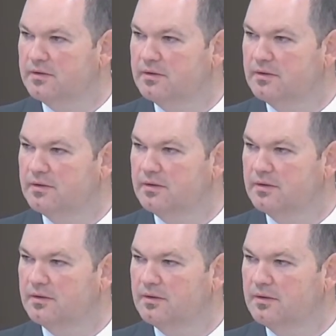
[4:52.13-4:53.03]

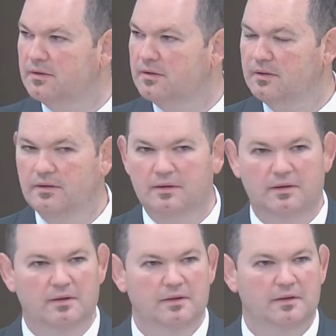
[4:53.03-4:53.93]

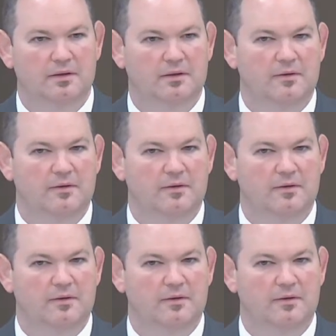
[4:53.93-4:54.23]
(no one is talking)